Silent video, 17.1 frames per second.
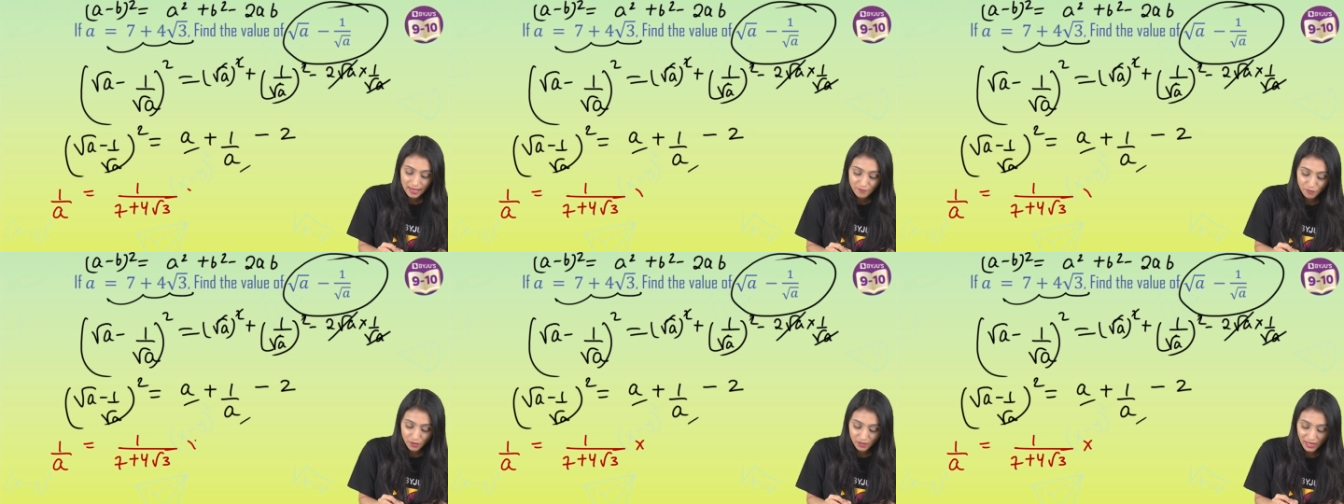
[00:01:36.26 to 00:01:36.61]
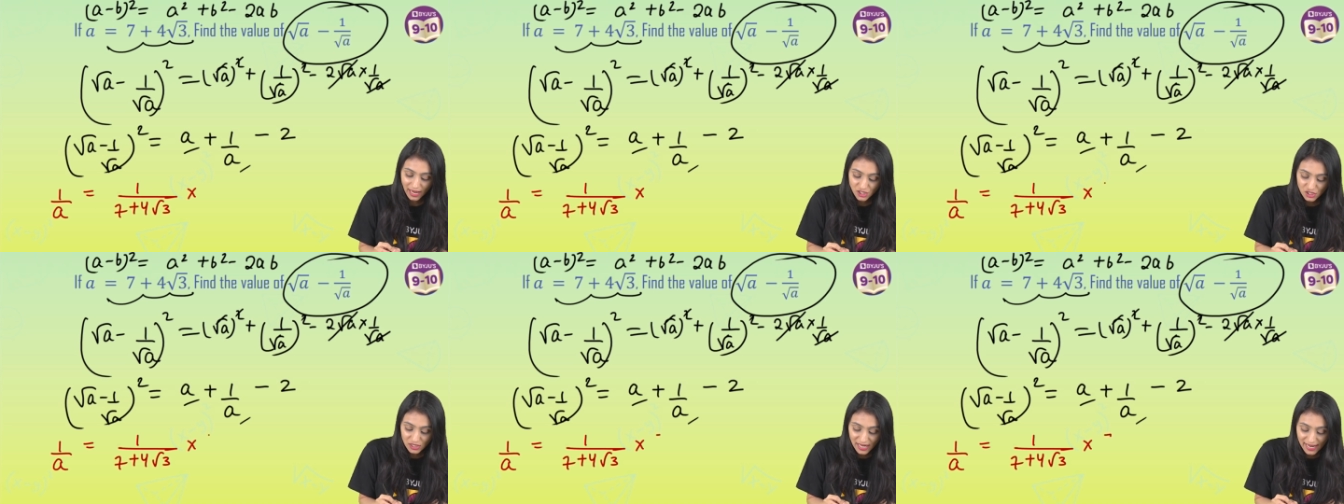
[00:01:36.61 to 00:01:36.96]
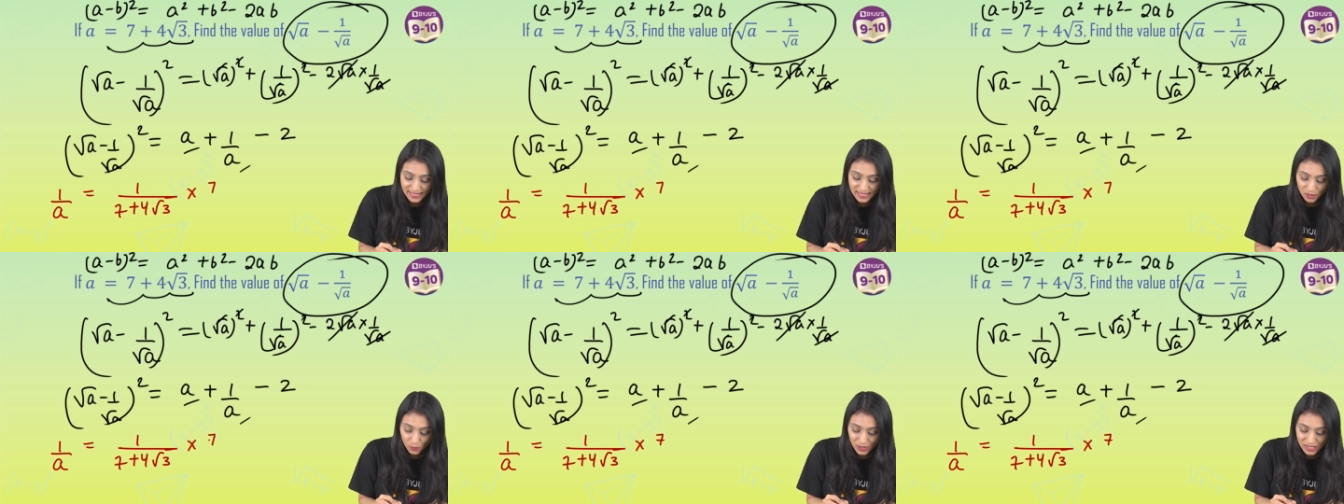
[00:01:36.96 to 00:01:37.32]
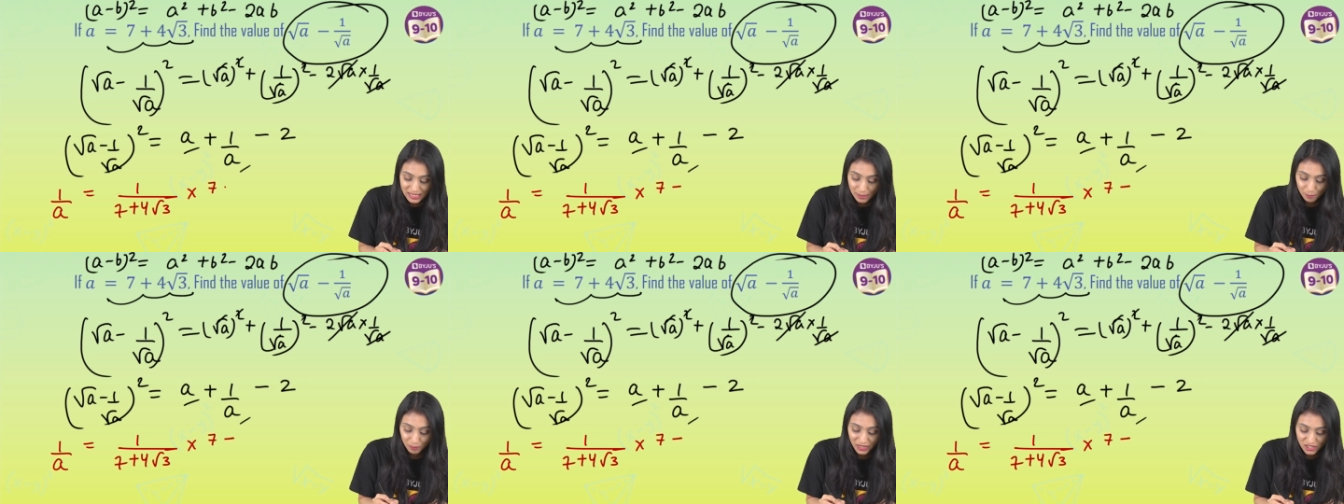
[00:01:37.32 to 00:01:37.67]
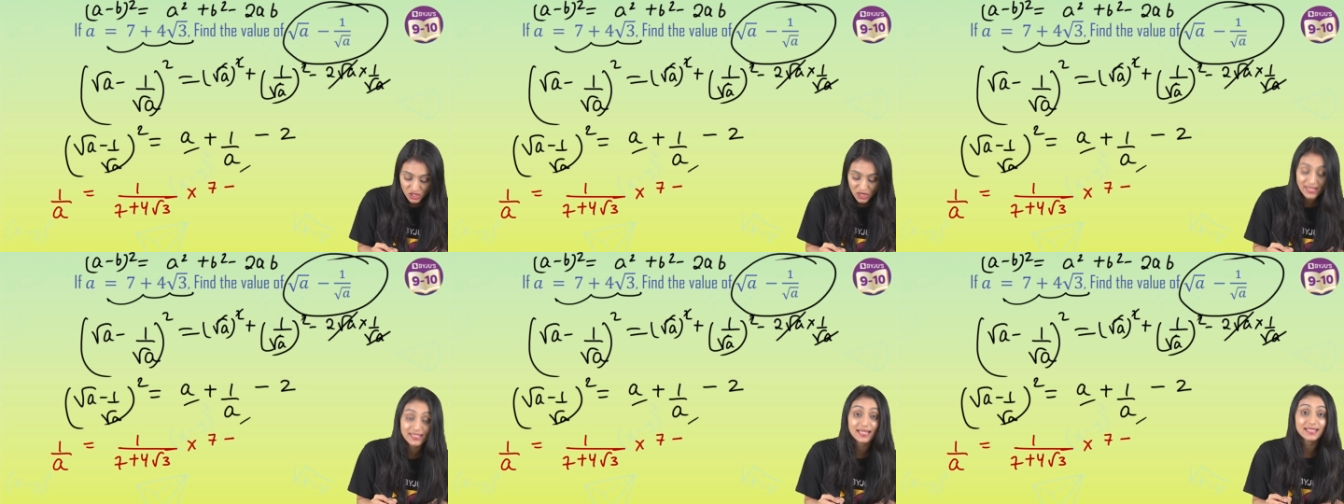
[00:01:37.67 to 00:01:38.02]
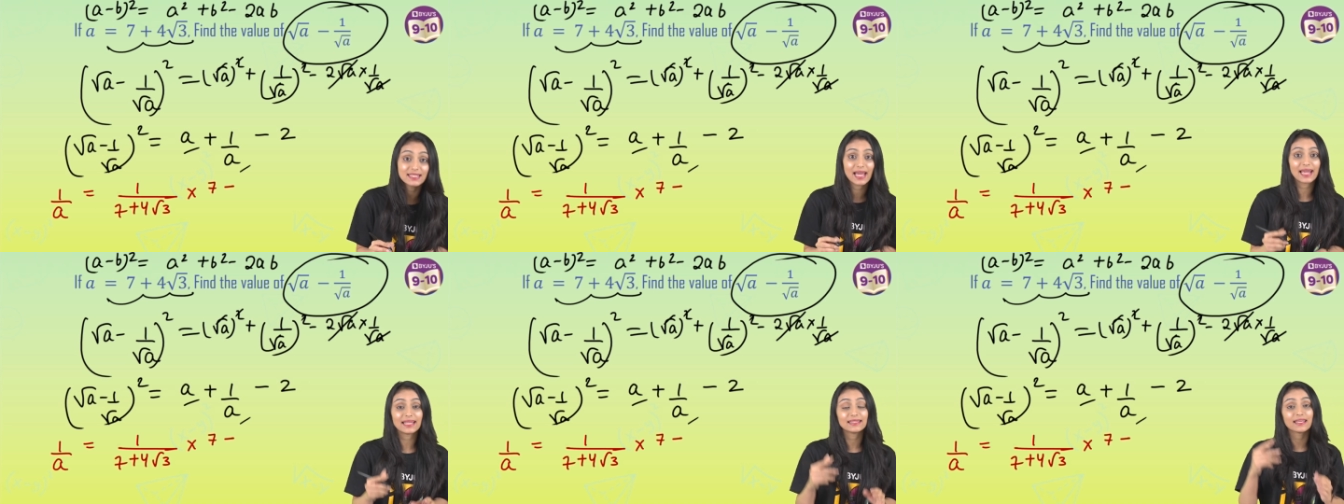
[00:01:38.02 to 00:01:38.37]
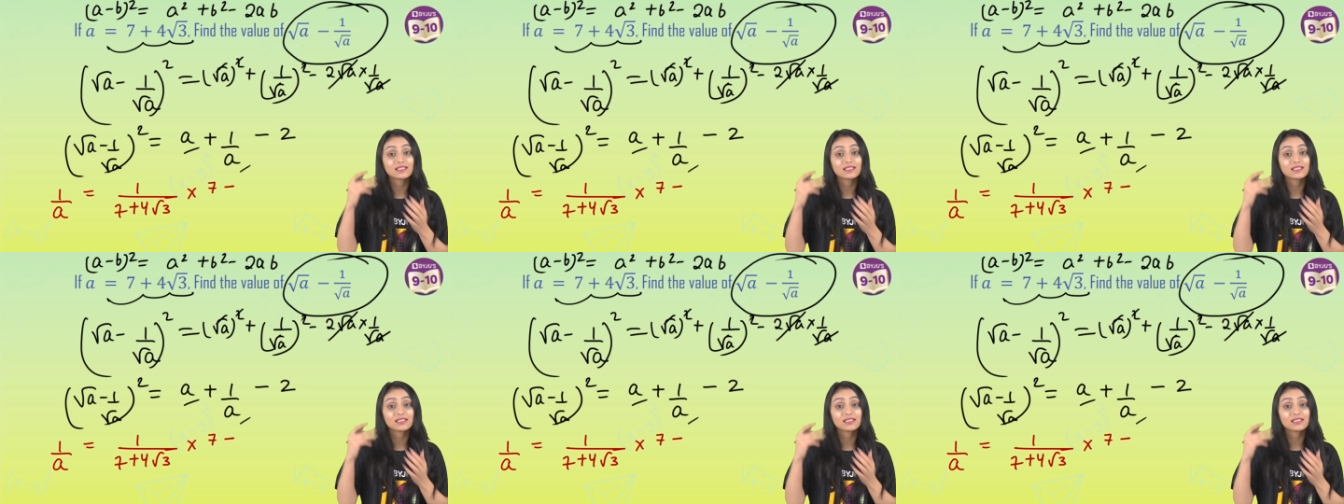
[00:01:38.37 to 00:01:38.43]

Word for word: For rationalizing, we simply change the sign.